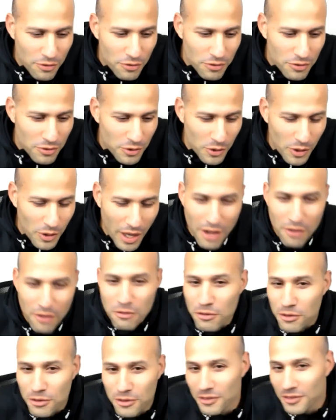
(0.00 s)
you
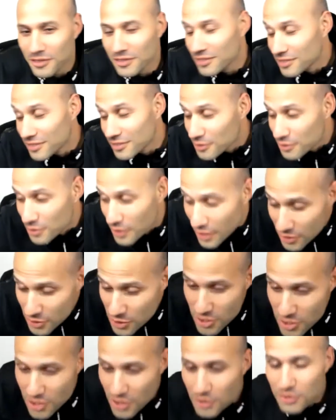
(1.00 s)
have found
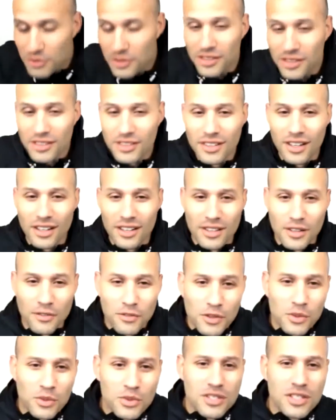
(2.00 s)
yourself in a
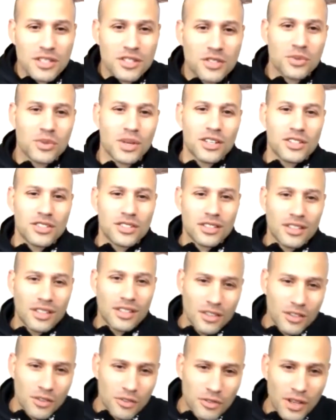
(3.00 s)
difficult situation
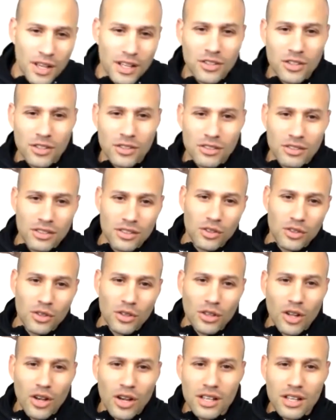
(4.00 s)
and you've had to
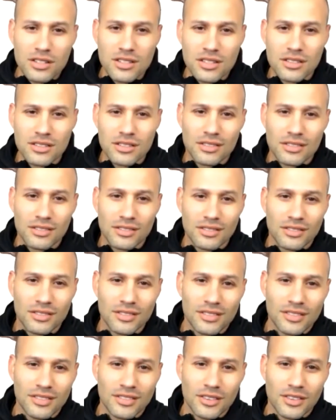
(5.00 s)
utilize
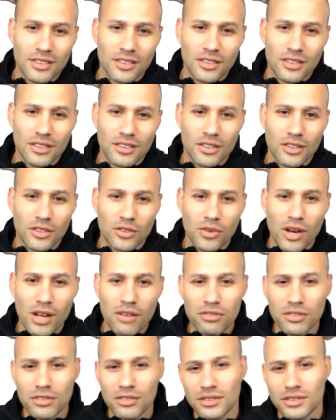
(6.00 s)
Krav?